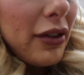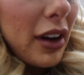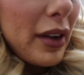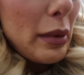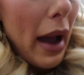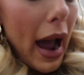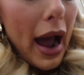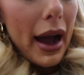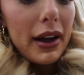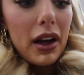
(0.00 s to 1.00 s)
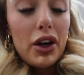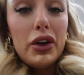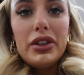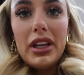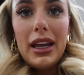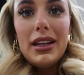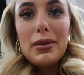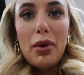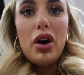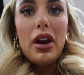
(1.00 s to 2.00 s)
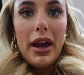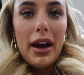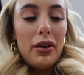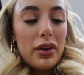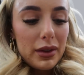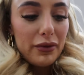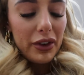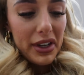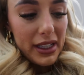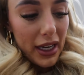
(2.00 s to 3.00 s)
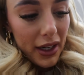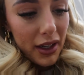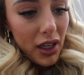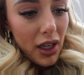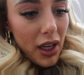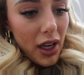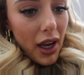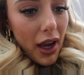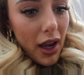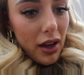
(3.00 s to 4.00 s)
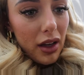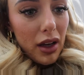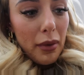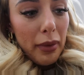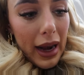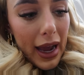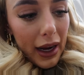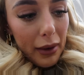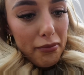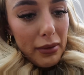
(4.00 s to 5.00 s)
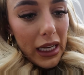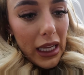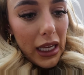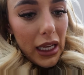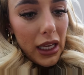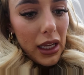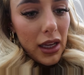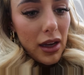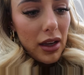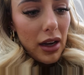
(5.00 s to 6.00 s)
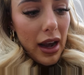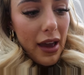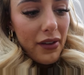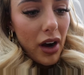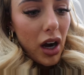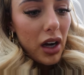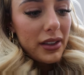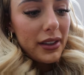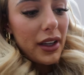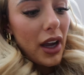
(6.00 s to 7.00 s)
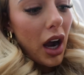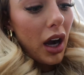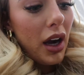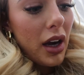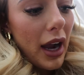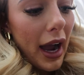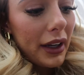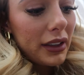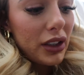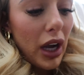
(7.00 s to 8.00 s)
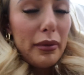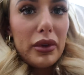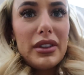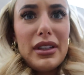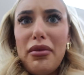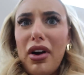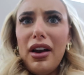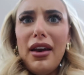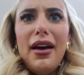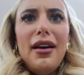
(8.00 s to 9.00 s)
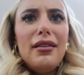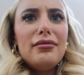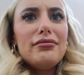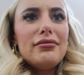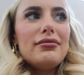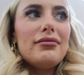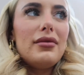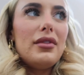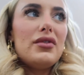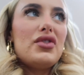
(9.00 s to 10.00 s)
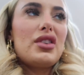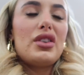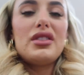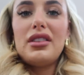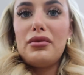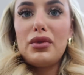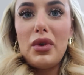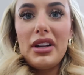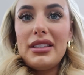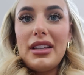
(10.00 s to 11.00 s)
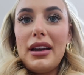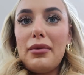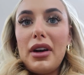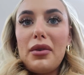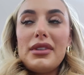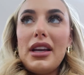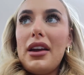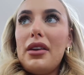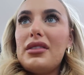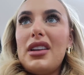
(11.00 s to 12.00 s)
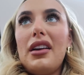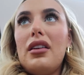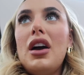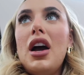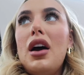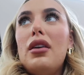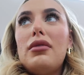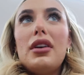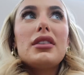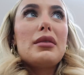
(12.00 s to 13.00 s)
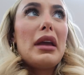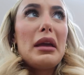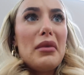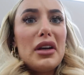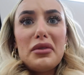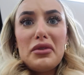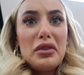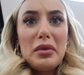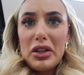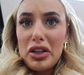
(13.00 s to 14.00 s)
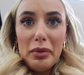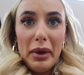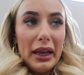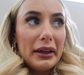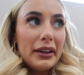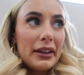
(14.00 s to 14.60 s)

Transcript: fluffy bag, a hoodie to put on now because I'm freezing, a black mini leather skirt and a diamante bralette just because it was what I'd seen when I was here and I was like, whilst I'm here, might as well do a bit of shopping.